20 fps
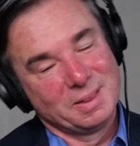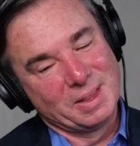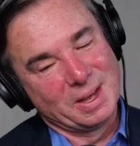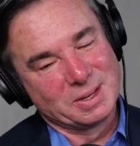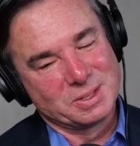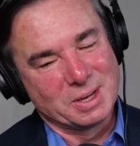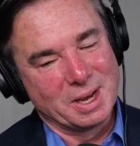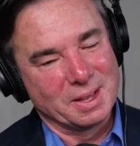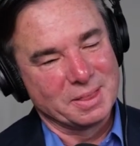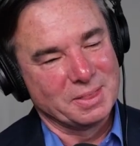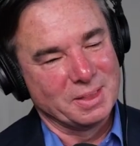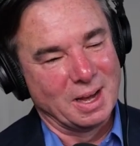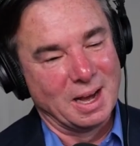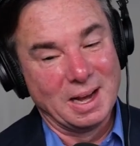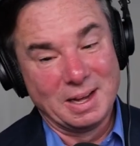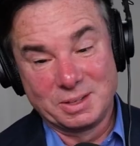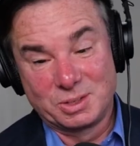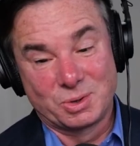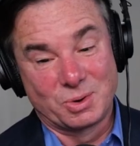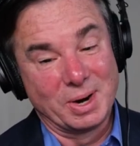Thanks, Seth.
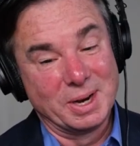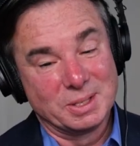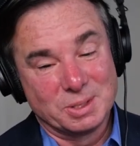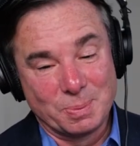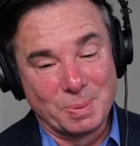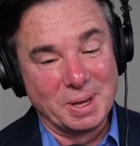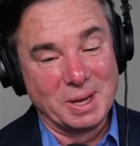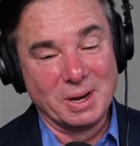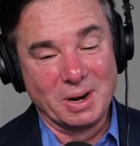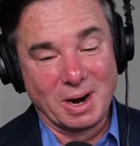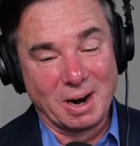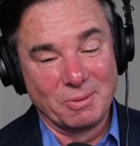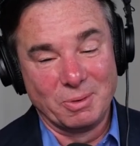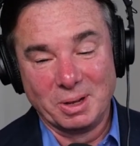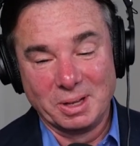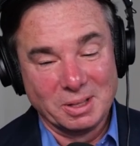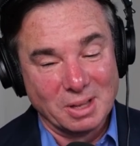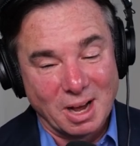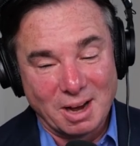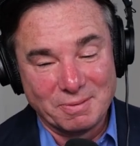It's great to be here. I
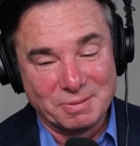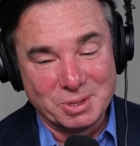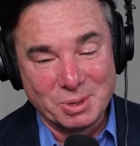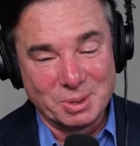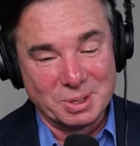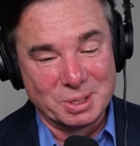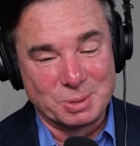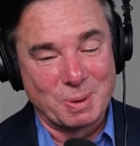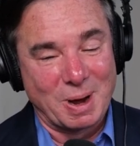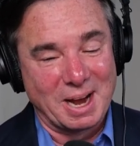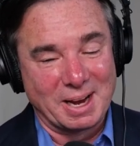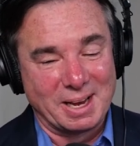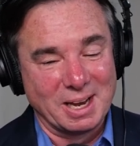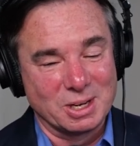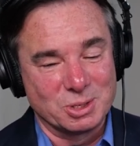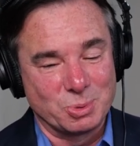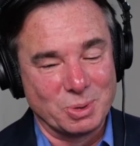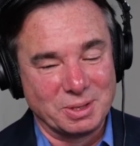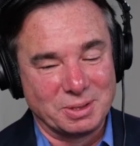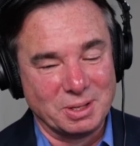really love doing this
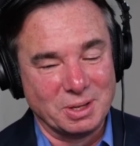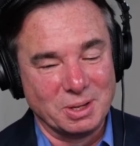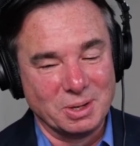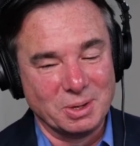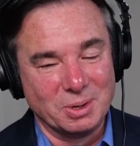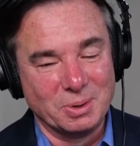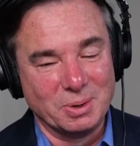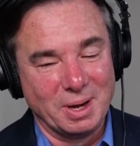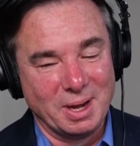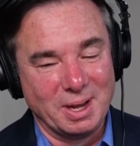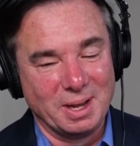podcast with you.